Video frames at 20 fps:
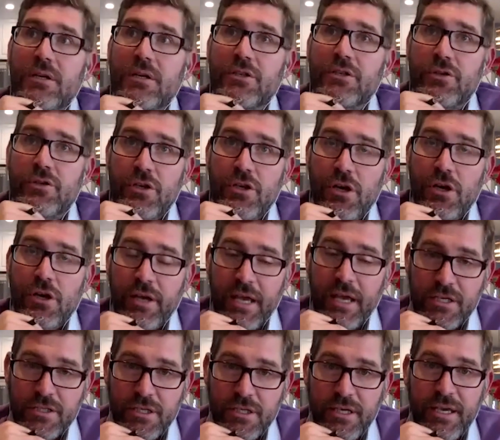She was a young
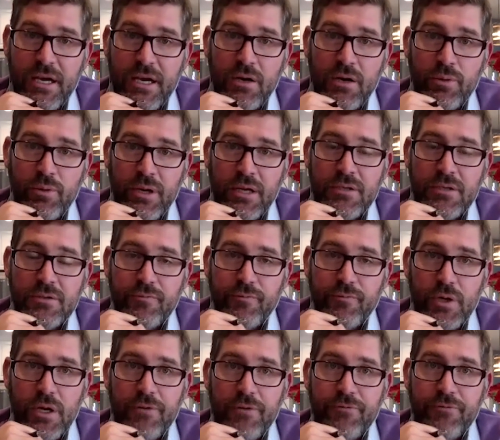Asian gal when I
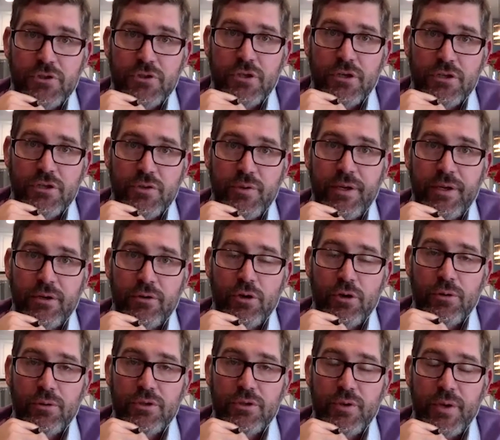when I first started training
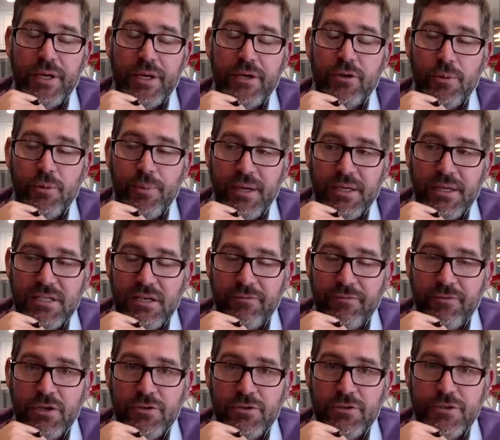her training her about
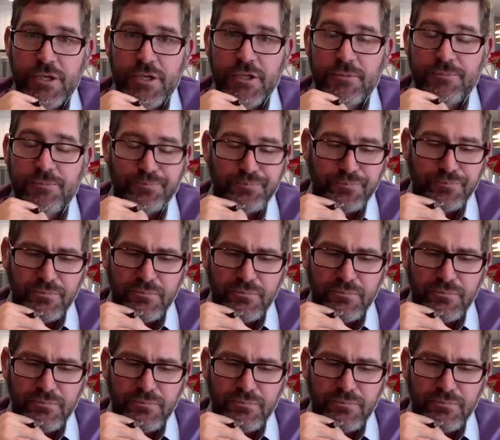seven years ago.